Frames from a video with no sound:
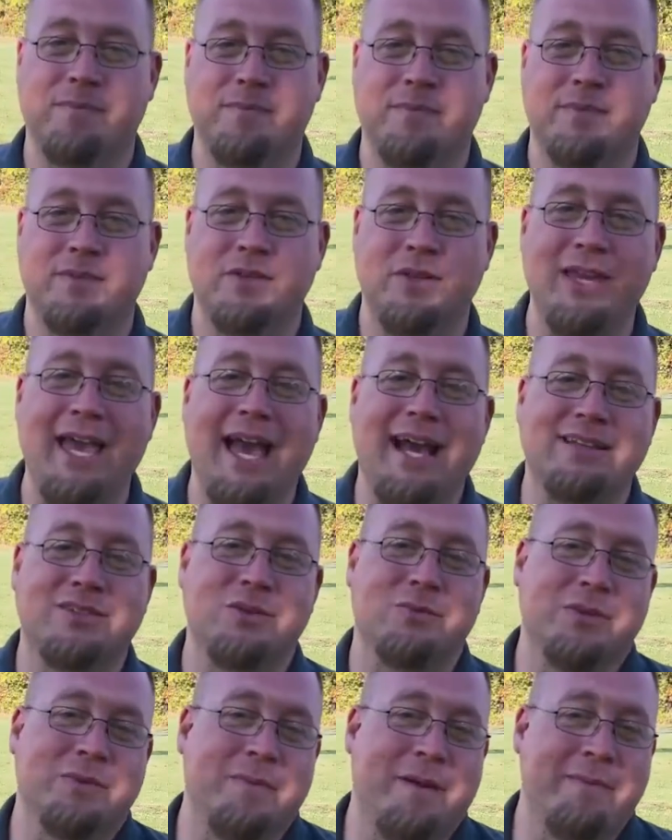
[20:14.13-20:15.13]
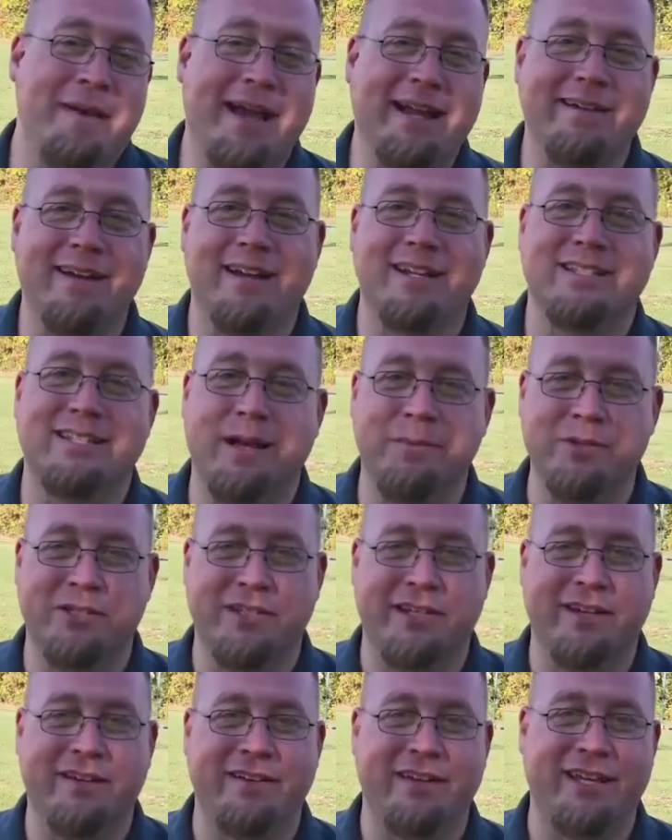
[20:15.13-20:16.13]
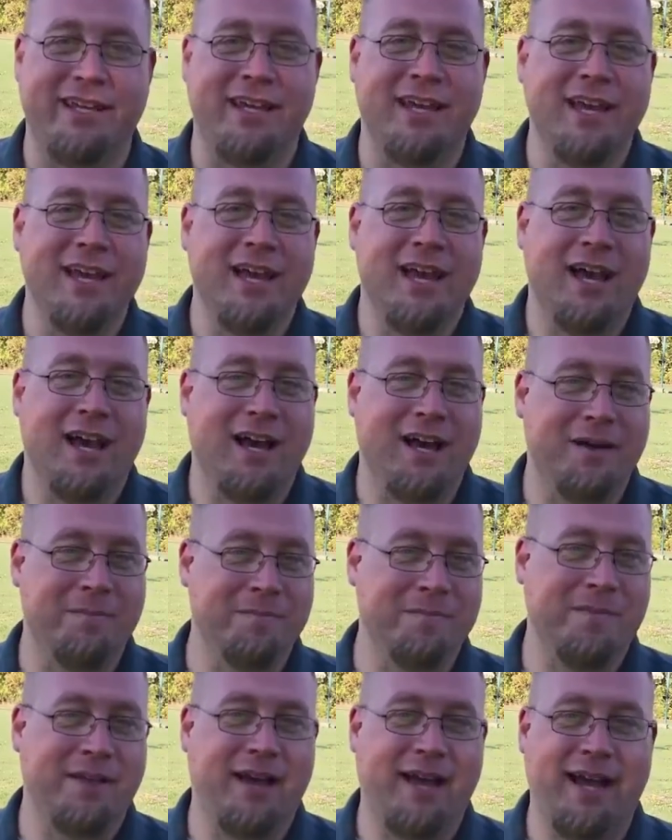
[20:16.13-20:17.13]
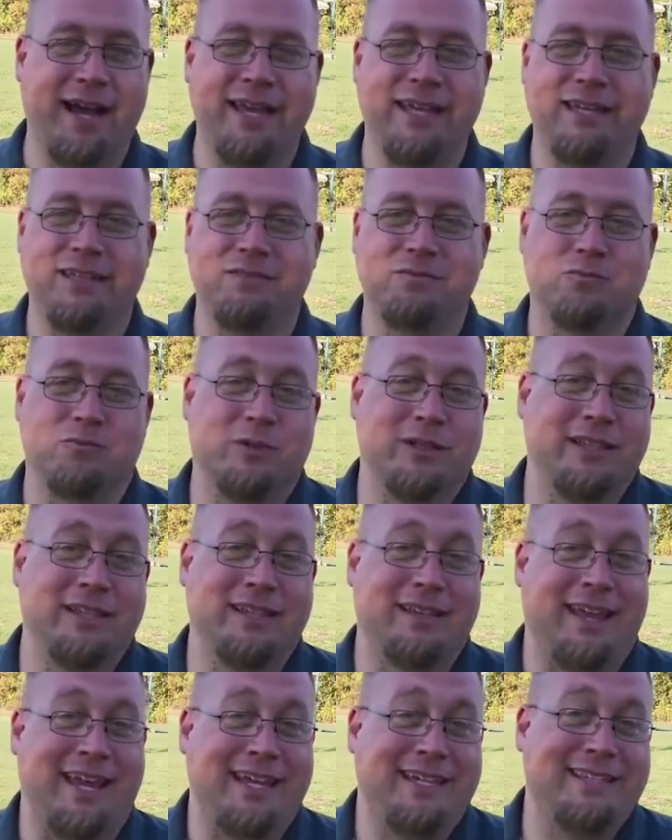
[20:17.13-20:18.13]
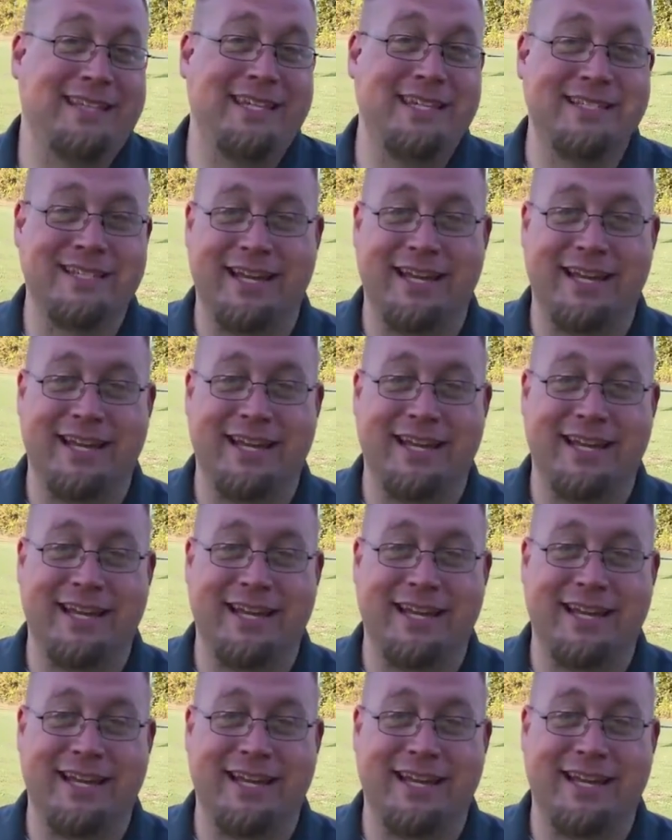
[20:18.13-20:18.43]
So yeah, so with my background in cybersecurity, I really like these.